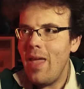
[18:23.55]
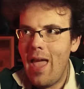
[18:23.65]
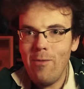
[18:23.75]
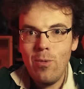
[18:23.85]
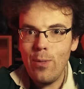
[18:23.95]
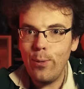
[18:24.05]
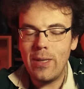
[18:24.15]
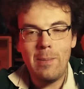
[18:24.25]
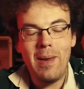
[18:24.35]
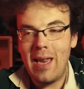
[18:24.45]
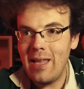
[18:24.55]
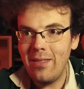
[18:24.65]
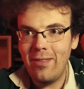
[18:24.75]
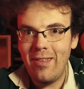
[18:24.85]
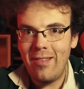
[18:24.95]
Everyone thought at the beginning of
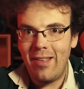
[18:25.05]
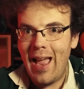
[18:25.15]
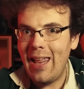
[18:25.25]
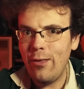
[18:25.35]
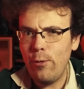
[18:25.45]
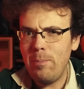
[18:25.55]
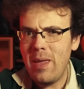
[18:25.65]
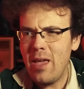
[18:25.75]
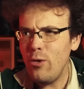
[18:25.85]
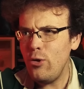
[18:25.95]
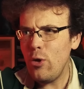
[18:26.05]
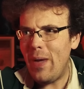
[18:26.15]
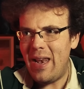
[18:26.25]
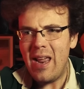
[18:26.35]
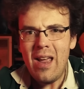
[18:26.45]
the season, Alex would be a
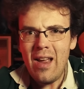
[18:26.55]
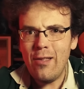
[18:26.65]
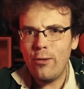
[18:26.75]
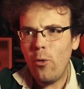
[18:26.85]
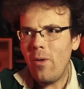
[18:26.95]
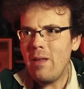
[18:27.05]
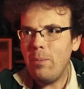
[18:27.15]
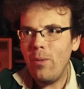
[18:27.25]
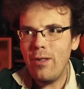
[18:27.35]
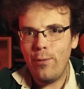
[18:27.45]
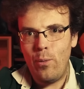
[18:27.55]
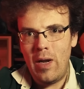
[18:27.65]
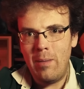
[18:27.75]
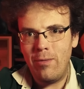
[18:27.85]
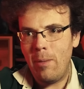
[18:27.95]
shoo-in in scoring points for
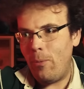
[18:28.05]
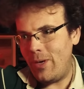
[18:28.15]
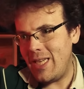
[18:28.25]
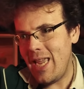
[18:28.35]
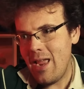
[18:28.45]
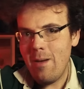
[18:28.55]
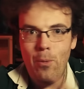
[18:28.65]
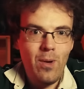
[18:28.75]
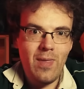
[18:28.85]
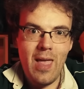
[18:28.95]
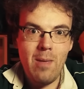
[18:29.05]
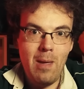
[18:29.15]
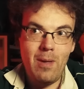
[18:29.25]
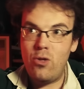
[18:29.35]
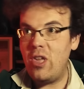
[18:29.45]
Williams. A point here, a point there,
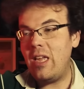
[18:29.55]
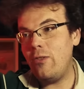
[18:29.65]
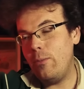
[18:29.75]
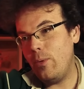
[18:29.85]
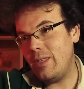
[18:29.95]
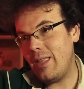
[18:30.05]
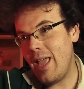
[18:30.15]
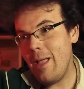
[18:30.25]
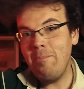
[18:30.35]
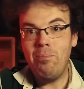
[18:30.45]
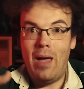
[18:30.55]
maybe a cheeky two-pointer there.